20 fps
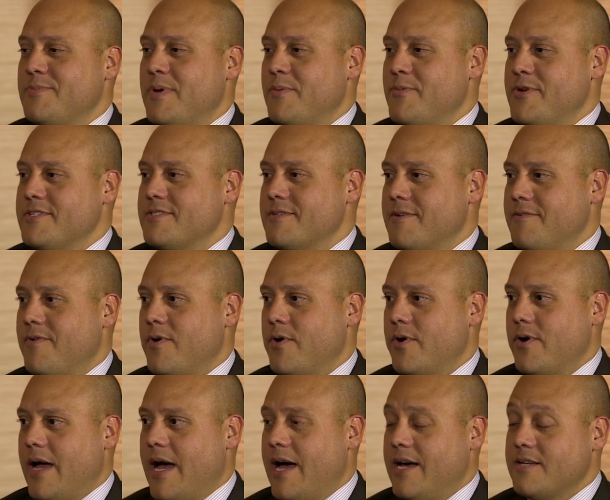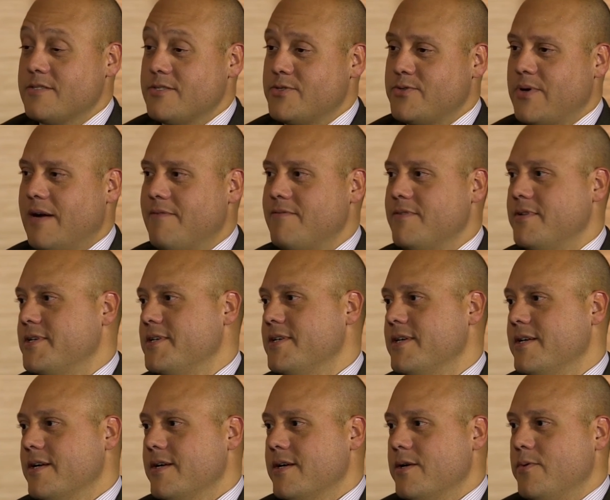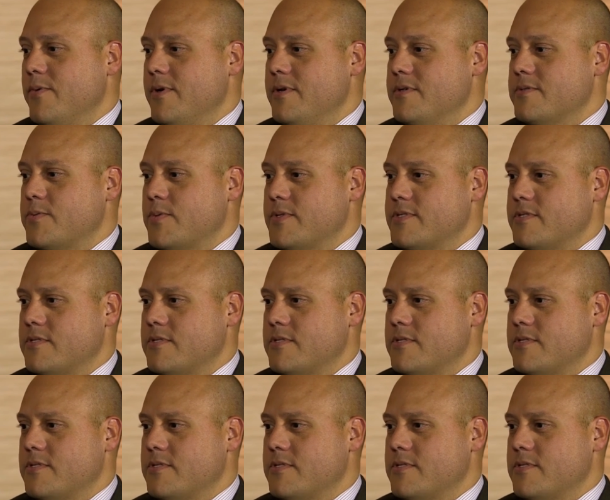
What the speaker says: memories of her as a traveler was